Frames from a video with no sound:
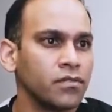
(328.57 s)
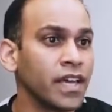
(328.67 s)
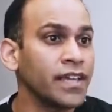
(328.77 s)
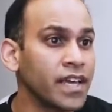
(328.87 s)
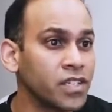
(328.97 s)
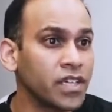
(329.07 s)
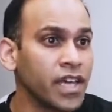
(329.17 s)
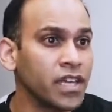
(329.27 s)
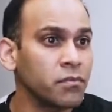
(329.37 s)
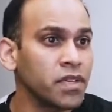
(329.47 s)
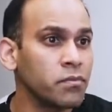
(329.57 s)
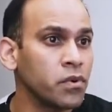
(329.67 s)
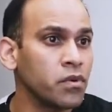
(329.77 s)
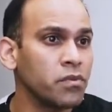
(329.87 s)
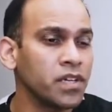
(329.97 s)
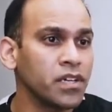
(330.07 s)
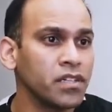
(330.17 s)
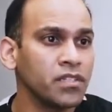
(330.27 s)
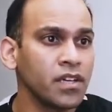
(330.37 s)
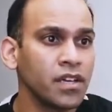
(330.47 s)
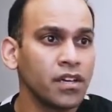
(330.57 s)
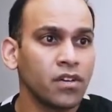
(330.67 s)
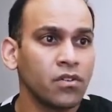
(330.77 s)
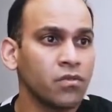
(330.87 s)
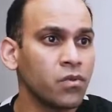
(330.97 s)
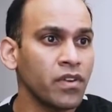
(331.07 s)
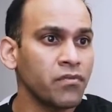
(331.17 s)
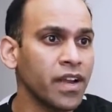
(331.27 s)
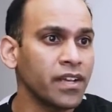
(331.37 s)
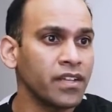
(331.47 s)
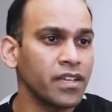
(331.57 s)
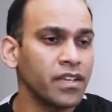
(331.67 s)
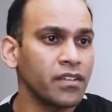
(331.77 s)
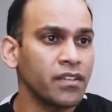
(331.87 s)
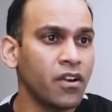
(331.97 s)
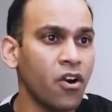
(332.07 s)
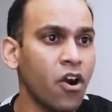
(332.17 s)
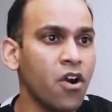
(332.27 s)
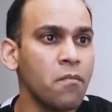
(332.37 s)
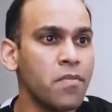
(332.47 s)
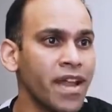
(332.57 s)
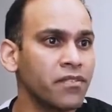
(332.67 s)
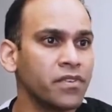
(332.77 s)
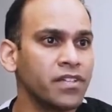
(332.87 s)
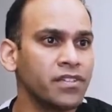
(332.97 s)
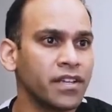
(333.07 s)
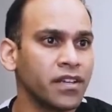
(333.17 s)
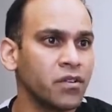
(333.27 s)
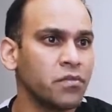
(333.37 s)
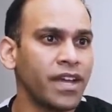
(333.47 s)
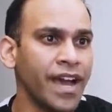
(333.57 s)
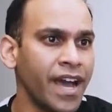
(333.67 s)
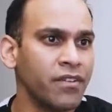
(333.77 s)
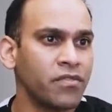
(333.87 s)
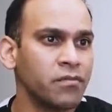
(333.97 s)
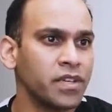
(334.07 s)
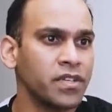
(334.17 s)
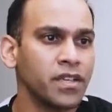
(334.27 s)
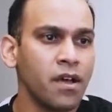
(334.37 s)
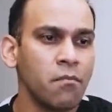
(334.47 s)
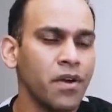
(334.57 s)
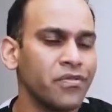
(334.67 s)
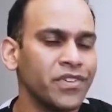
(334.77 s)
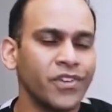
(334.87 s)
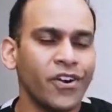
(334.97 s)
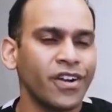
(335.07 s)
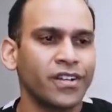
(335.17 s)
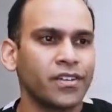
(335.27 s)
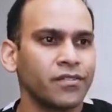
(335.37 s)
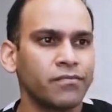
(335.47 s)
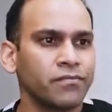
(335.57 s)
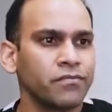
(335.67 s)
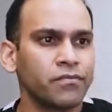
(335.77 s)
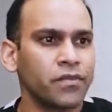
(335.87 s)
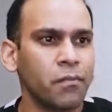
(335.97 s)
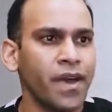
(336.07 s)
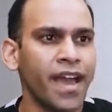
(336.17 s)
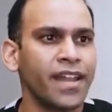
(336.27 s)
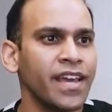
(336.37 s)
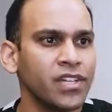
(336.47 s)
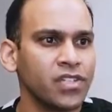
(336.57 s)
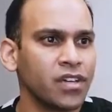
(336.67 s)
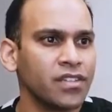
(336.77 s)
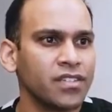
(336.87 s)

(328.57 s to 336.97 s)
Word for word: like educating people, because quite frankly, there are benefits that could be had from these, but these aren't a panacea.